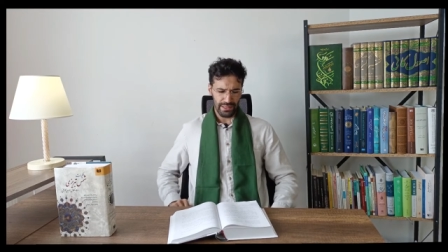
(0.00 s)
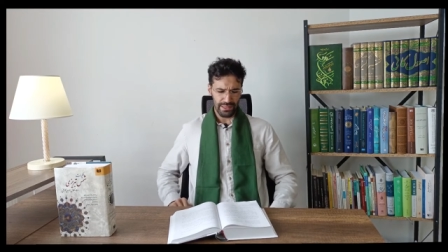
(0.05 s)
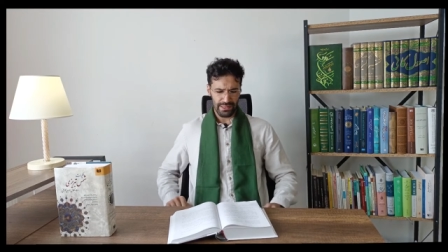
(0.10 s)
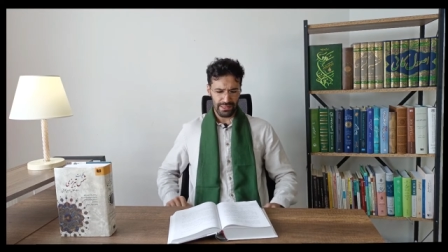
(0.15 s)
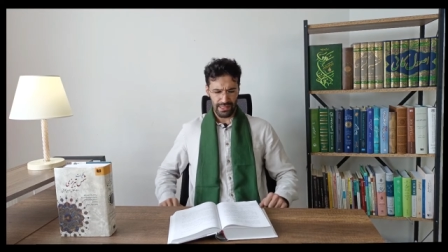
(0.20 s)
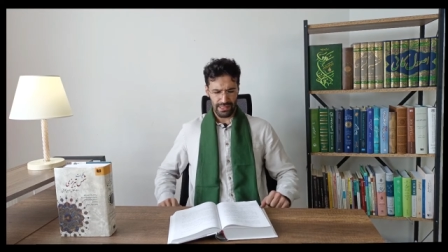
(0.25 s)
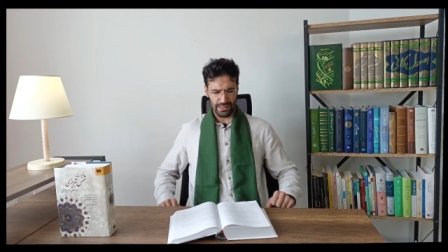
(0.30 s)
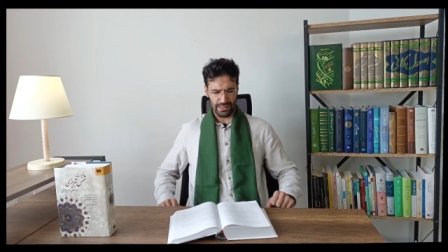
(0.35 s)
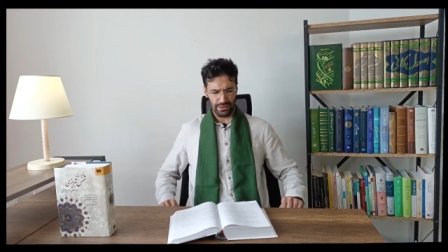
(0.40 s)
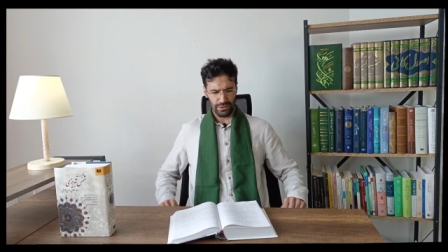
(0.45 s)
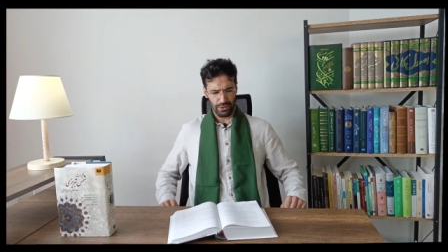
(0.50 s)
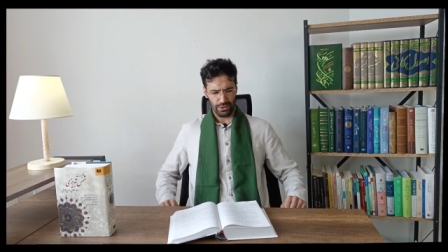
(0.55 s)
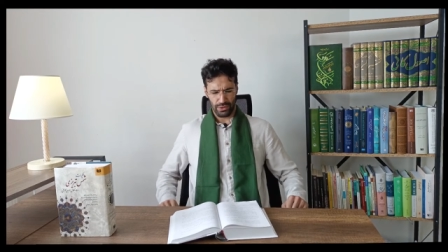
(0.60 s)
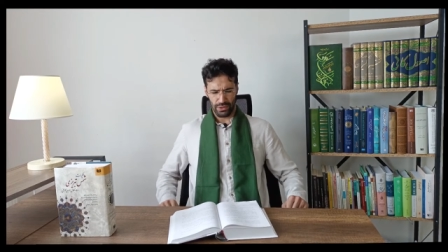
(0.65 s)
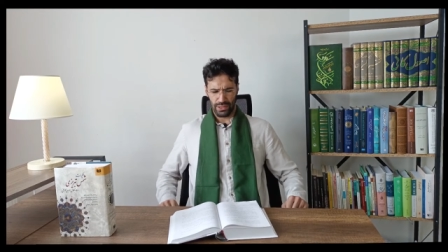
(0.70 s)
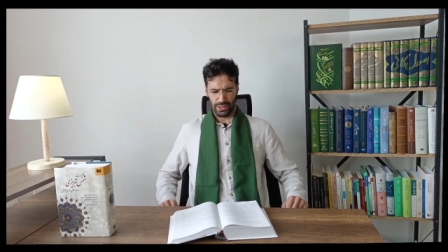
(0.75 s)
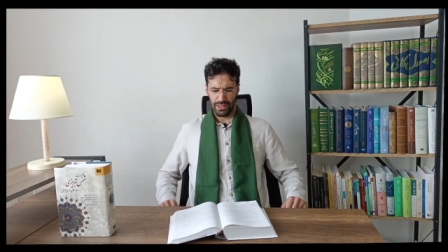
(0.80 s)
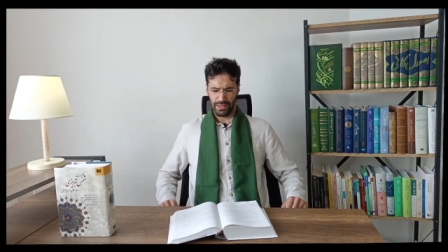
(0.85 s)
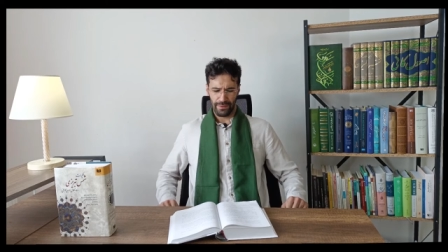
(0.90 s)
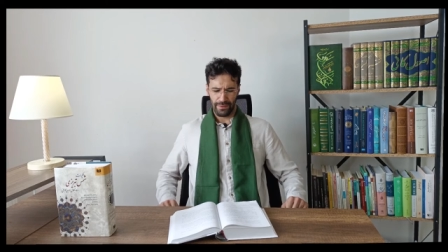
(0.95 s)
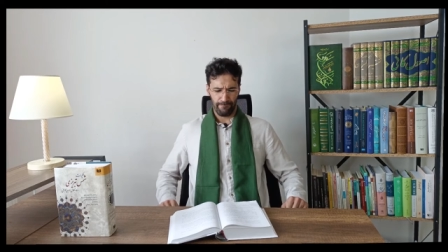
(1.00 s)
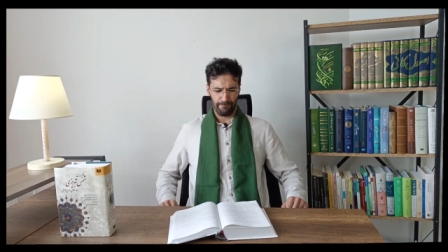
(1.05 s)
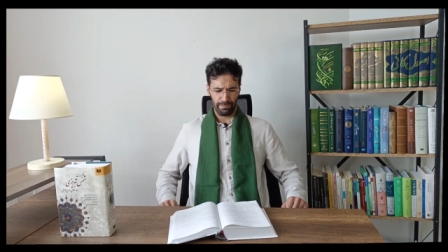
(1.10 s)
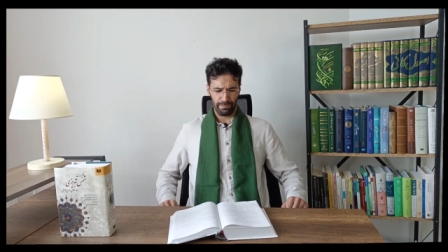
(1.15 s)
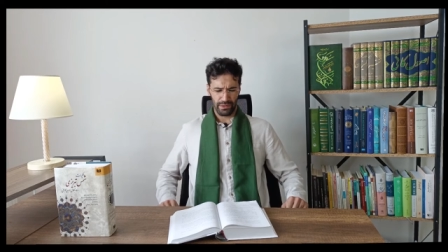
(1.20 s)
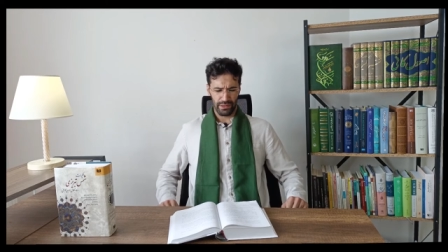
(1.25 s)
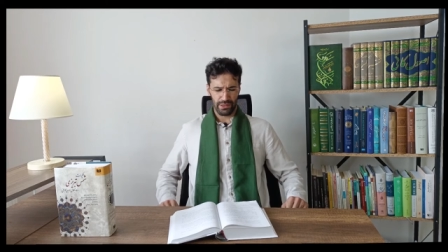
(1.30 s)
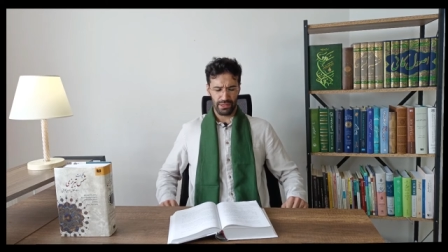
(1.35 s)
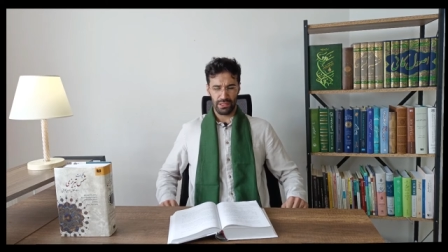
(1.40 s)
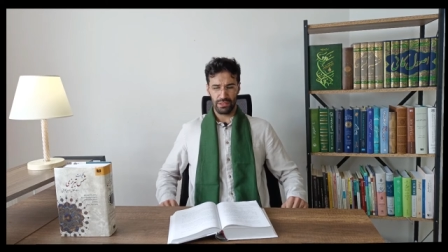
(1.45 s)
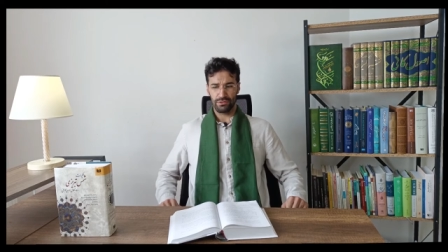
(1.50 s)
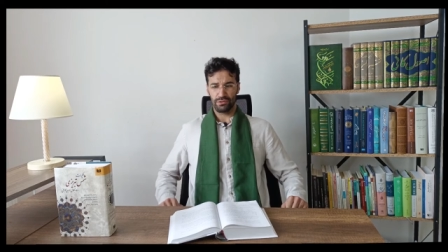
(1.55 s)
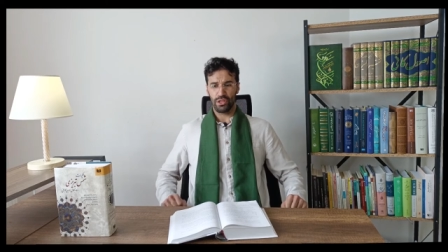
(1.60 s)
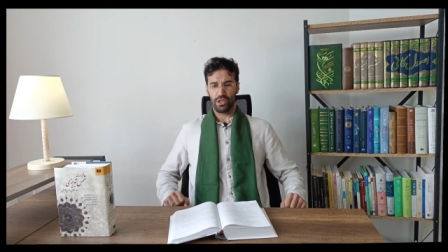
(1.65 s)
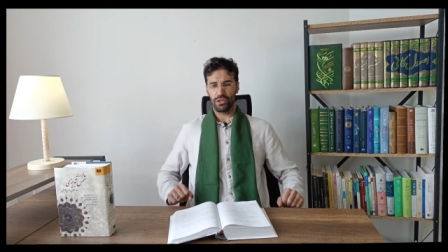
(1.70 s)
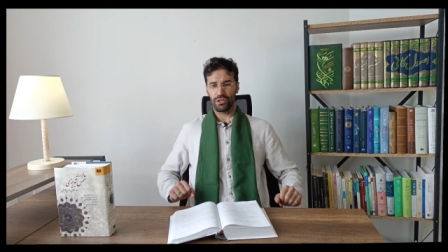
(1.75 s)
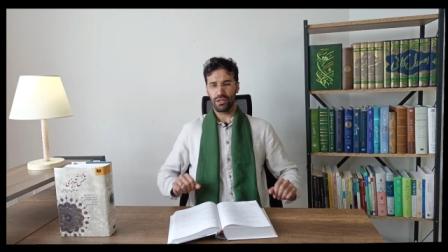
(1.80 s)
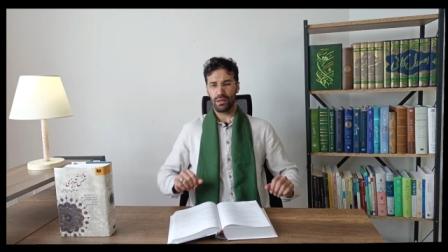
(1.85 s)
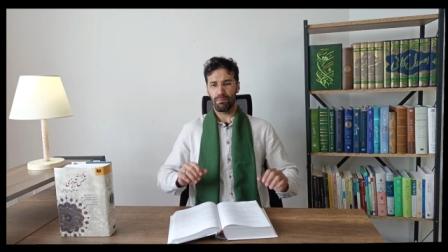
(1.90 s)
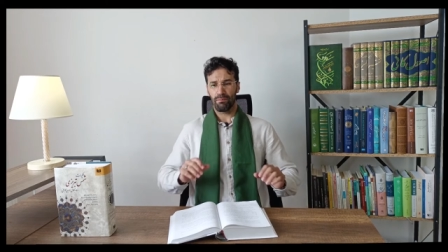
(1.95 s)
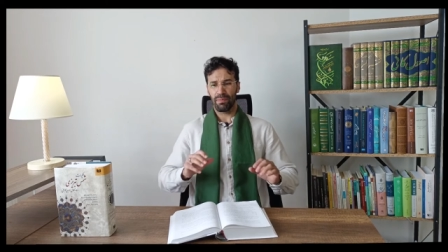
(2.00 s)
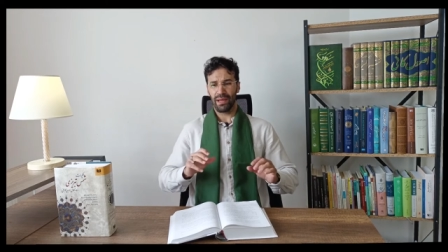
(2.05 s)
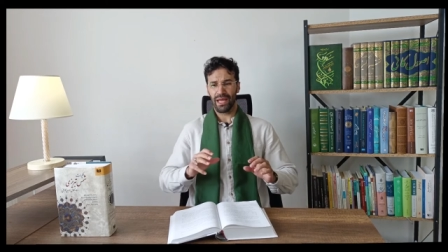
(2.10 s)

he says, look, um, the, the, the,